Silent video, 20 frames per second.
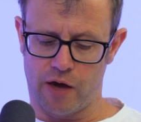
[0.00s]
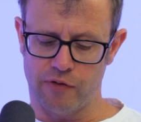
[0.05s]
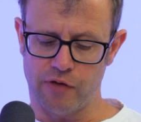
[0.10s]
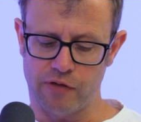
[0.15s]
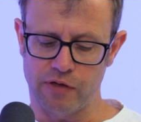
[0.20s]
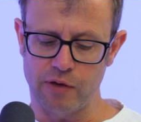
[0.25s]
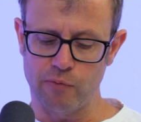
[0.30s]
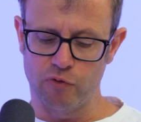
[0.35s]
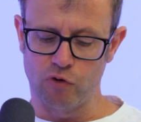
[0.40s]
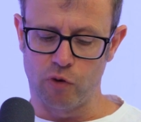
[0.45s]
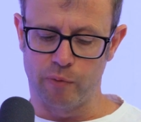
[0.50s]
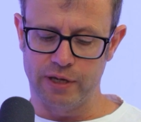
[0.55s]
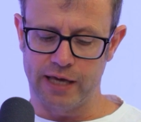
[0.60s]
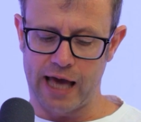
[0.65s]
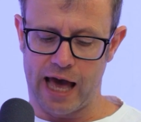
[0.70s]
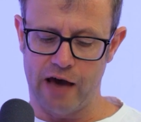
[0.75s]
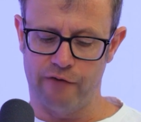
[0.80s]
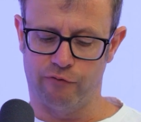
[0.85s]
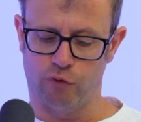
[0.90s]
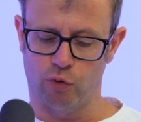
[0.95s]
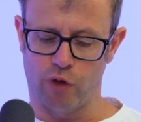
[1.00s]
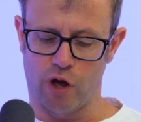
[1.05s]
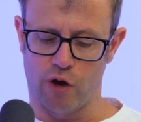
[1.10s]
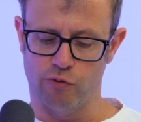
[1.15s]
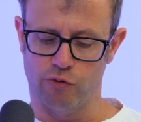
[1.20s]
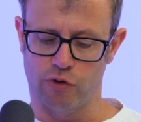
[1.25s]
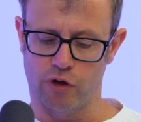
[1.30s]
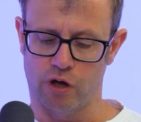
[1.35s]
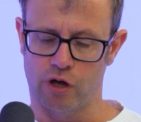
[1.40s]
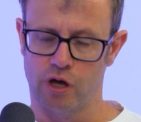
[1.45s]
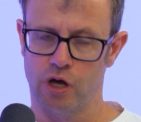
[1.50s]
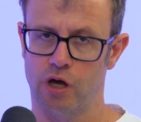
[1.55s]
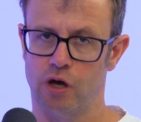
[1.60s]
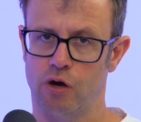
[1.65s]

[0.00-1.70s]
think we've got to be careful, though, that